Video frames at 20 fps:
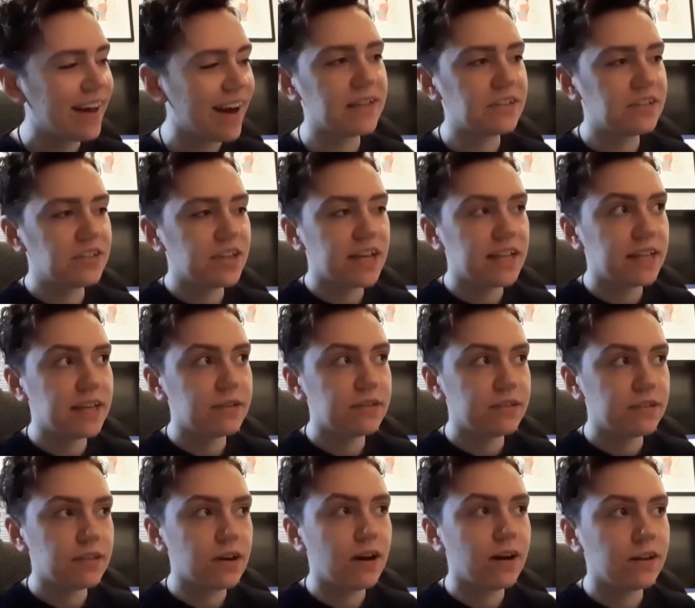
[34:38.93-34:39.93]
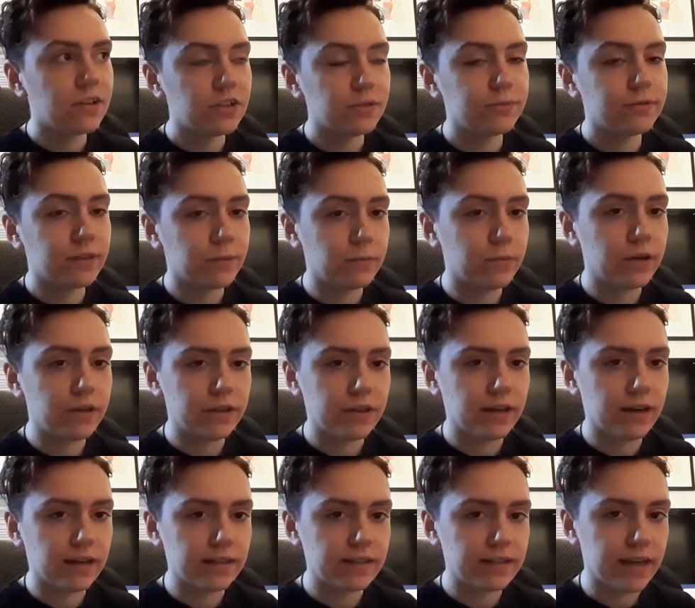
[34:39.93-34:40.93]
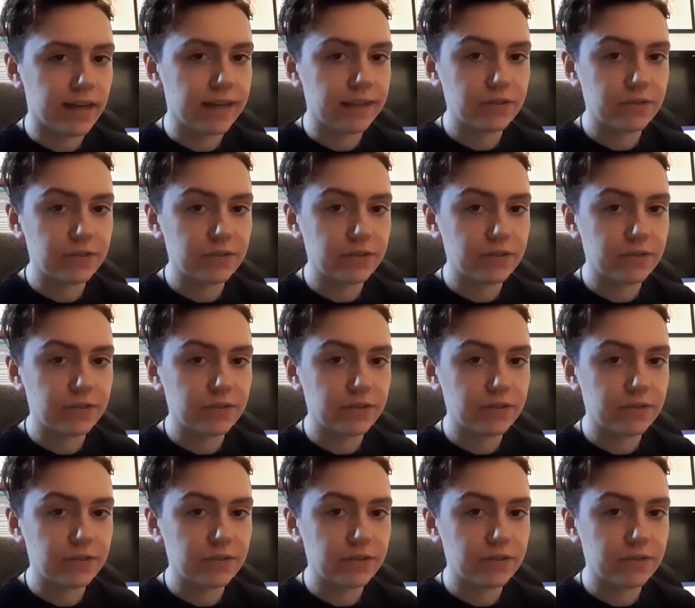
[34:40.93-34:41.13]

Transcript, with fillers: It's it is one hundred percent worth it, I'd say.